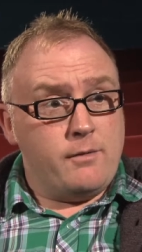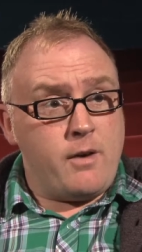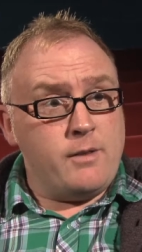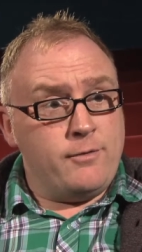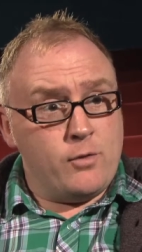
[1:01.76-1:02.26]

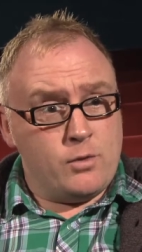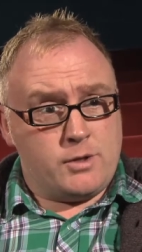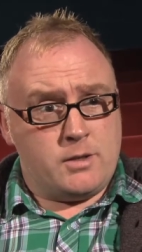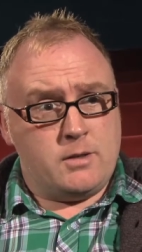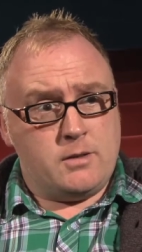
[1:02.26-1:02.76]
very
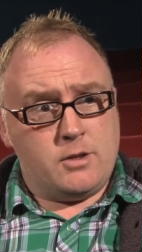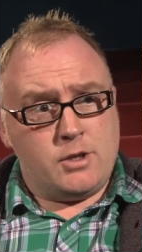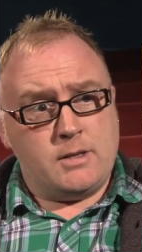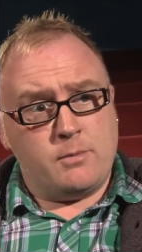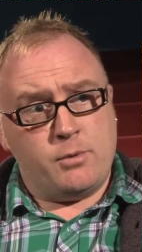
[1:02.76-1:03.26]
fortunate that
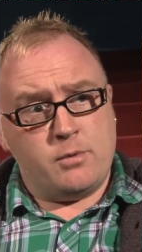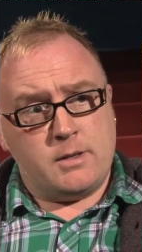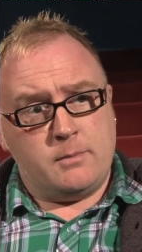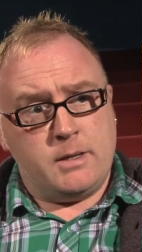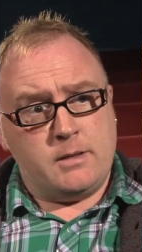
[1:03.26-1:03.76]
she
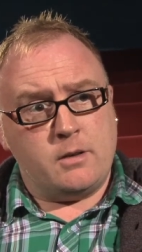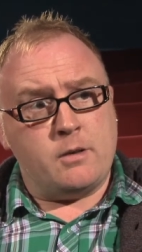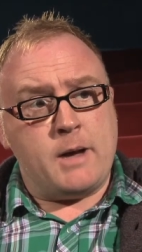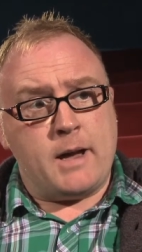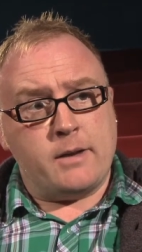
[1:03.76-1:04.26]
supported me to
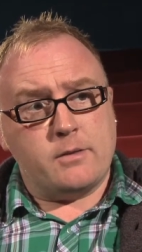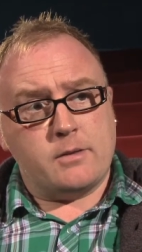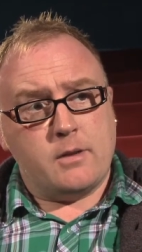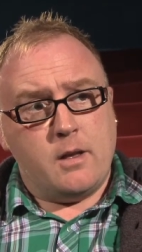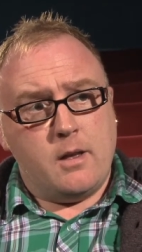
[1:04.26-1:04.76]
come out